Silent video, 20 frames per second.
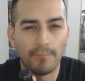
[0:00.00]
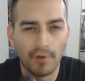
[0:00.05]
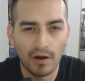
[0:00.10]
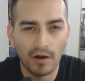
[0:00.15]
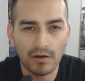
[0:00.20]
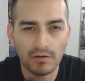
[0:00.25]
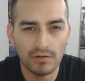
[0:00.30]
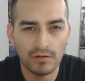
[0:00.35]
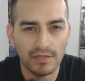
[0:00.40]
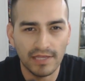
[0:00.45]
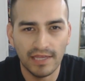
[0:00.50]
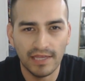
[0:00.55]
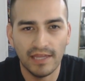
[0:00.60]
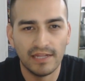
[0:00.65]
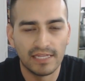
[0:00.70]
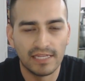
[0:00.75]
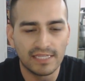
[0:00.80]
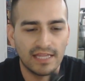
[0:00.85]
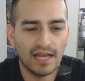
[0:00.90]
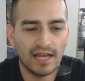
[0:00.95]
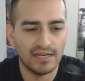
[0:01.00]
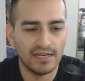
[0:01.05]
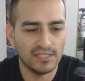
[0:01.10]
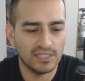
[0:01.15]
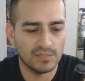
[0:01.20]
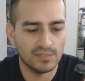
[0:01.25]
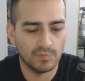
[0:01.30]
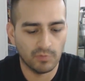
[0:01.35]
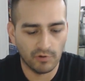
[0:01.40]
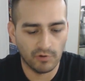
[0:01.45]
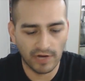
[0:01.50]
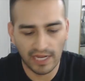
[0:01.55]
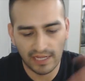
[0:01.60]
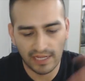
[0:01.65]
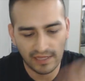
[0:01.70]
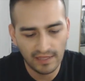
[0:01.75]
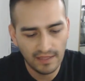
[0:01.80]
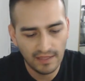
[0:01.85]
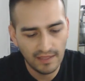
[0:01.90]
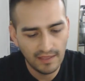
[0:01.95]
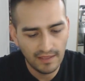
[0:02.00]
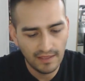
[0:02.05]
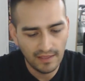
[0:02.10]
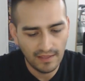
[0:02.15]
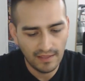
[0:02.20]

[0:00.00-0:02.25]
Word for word: buckle in. It's not gonna just break.